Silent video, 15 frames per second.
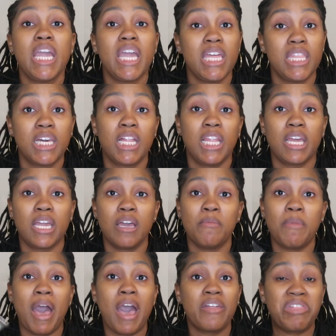in the clam,
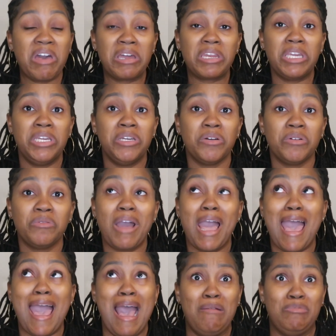I thought, ew,
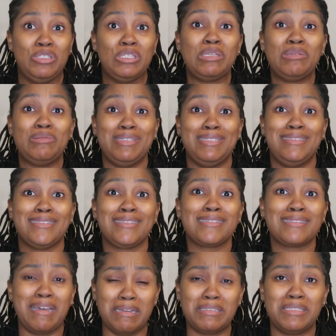absolutely
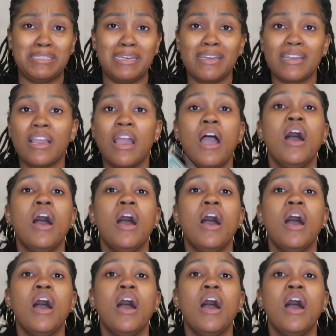disgusting.